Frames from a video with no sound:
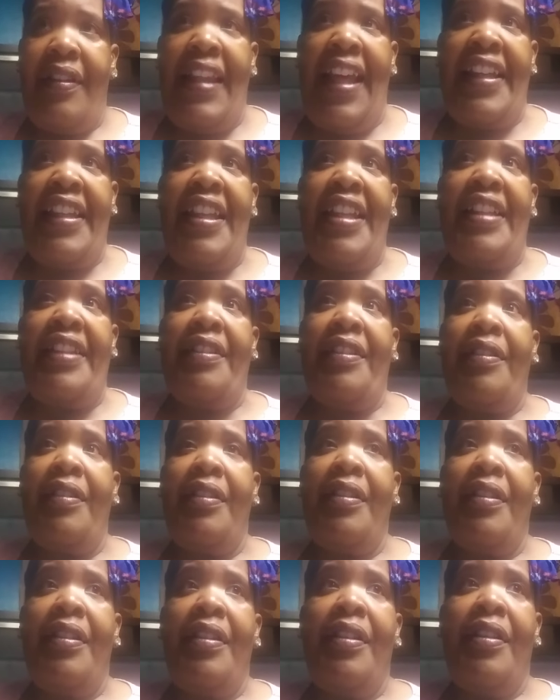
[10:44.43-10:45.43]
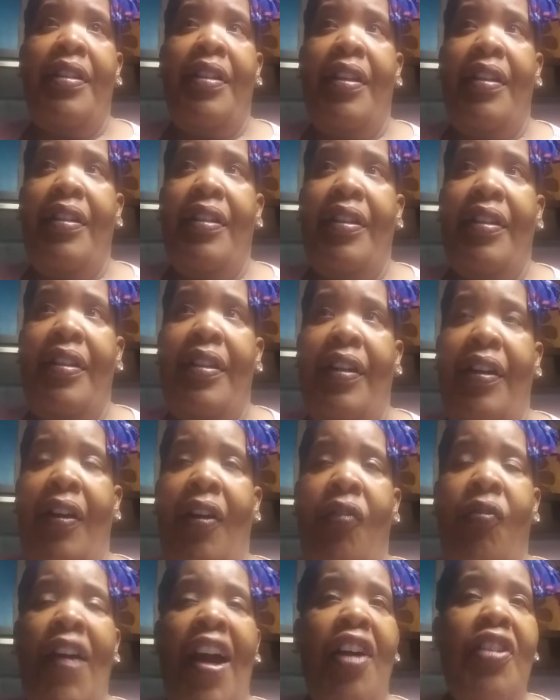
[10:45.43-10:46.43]
that can
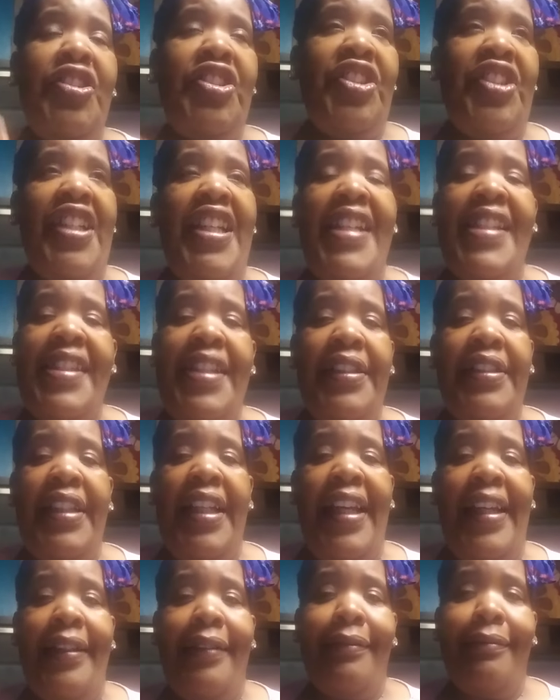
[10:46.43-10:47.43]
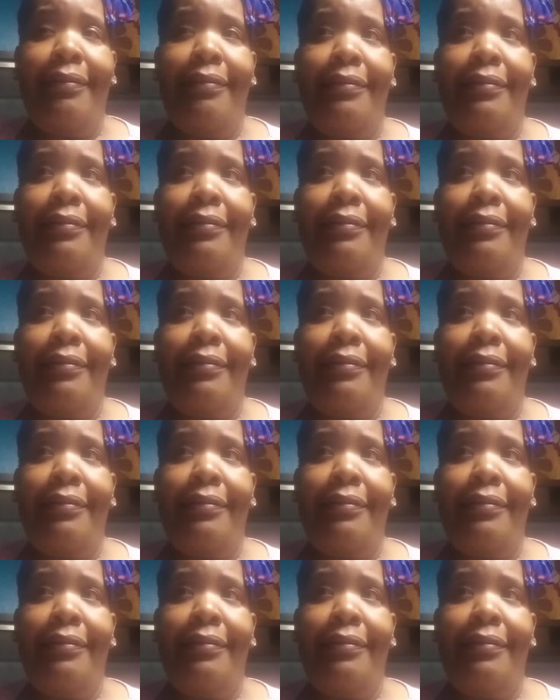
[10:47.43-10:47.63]
arouse your intellect